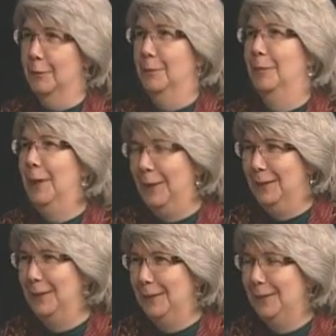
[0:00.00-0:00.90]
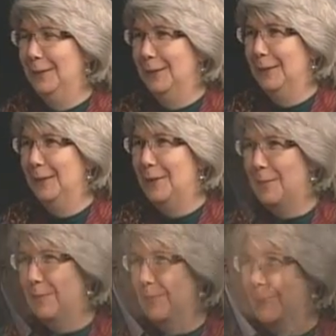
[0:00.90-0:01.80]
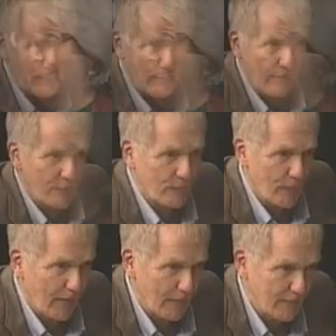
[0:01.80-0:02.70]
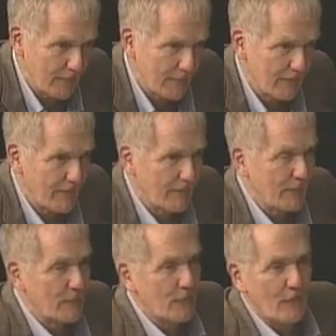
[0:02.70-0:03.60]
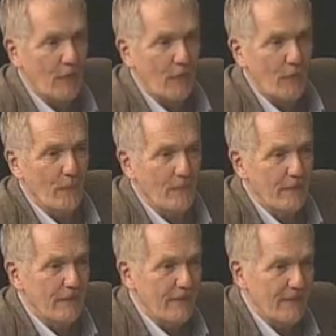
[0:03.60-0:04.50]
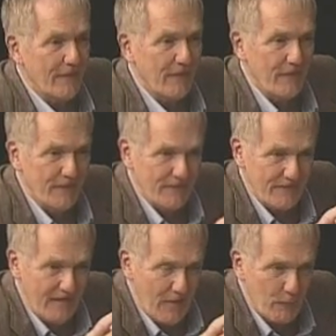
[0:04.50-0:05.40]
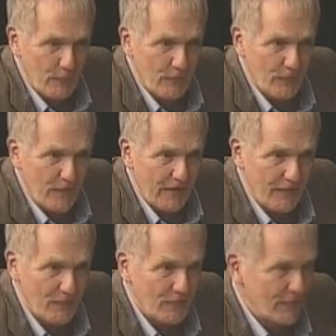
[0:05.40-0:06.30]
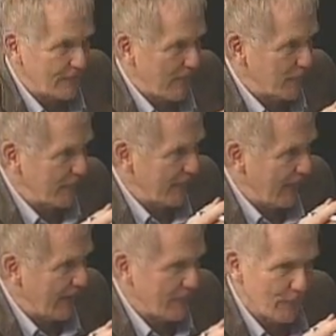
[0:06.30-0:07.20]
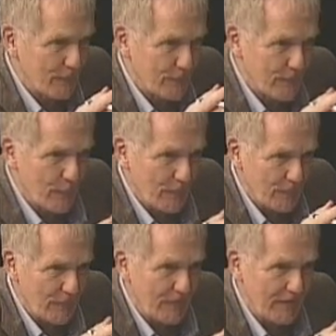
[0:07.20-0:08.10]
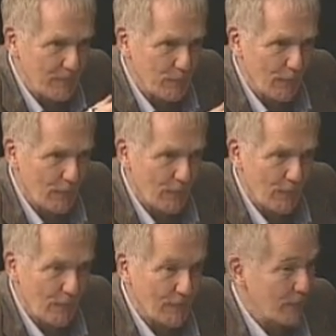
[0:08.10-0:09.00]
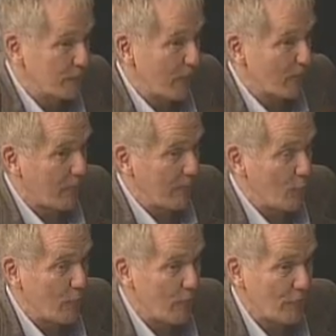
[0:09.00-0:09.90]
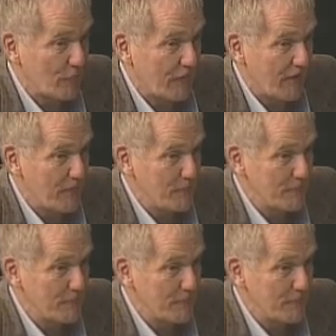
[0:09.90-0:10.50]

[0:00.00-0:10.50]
quote, the wastebasket is the writer's best friend. So, that was the sentence that began the 14-book series, and probably more books to come?